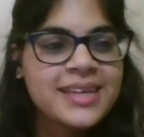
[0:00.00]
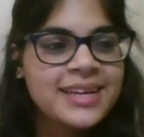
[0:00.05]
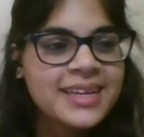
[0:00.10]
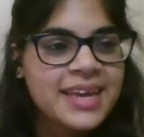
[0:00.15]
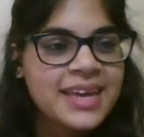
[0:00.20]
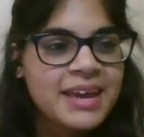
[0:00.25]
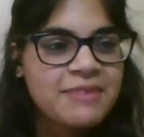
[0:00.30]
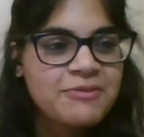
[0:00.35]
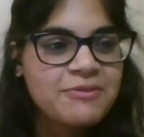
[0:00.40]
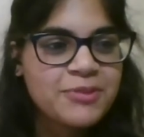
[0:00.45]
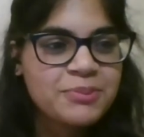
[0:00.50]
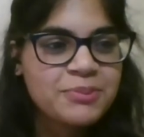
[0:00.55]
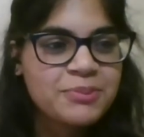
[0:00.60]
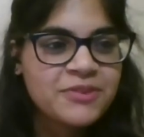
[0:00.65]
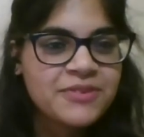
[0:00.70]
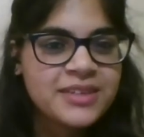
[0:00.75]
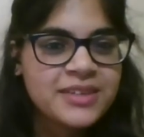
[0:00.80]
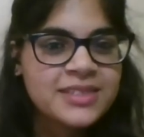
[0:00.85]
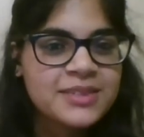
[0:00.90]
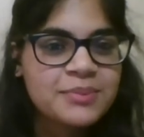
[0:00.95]
came for
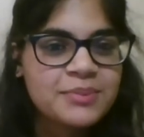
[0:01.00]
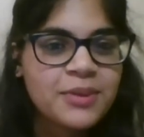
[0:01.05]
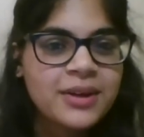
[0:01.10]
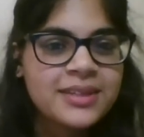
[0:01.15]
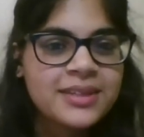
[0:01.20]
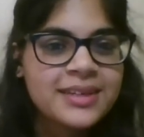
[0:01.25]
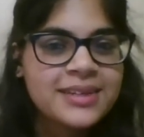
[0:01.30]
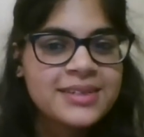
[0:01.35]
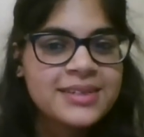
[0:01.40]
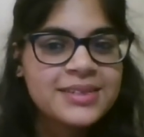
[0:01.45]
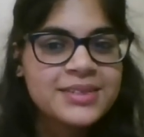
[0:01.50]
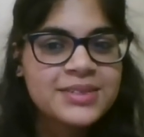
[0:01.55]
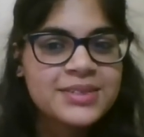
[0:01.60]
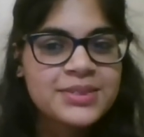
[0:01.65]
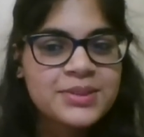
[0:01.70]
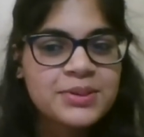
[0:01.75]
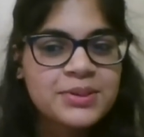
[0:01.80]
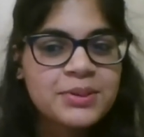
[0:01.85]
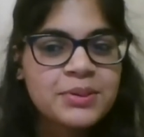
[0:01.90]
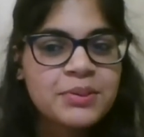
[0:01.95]
Professor Monica.
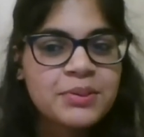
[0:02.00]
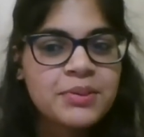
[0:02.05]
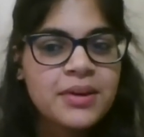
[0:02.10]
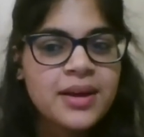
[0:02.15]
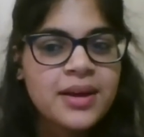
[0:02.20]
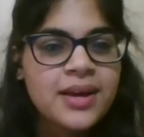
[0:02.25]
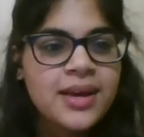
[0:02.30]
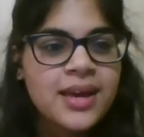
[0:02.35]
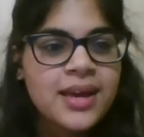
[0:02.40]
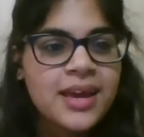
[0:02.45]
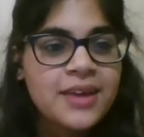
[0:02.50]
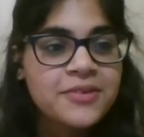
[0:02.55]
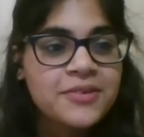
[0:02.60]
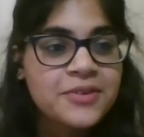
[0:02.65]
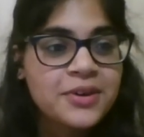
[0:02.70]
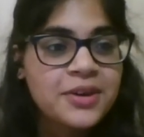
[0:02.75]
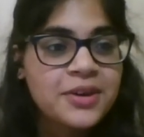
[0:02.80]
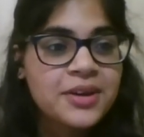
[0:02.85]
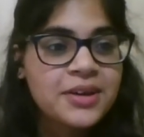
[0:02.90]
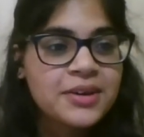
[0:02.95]
So, if
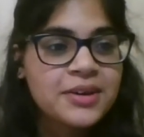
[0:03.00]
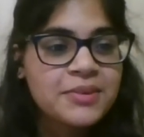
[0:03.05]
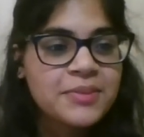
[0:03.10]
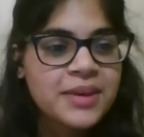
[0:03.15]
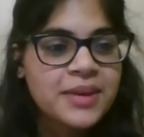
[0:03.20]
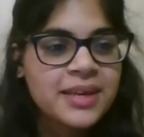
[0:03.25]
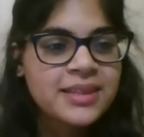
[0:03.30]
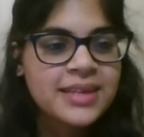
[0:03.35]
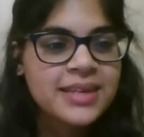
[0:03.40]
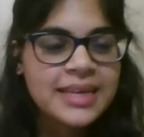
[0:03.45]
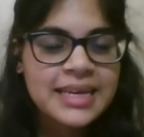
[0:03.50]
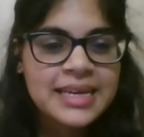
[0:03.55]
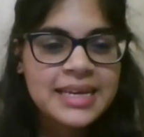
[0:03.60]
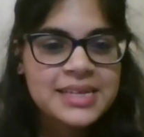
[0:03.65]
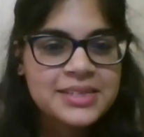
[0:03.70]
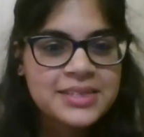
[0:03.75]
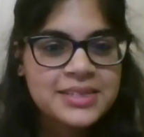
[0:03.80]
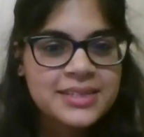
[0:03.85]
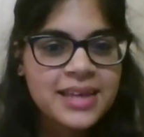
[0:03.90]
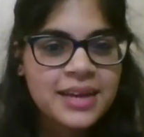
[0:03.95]
you're here, we can
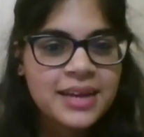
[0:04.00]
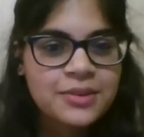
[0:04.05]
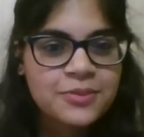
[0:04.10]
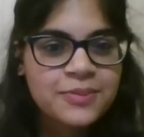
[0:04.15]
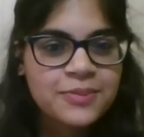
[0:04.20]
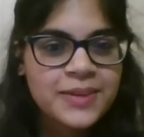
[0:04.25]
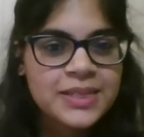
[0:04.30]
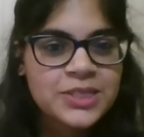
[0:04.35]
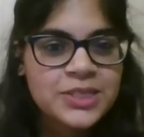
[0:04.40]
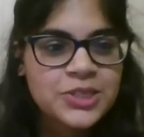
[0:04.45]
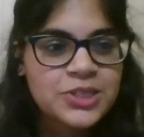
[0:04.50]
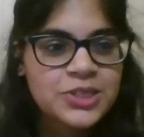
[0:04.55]
engage in that question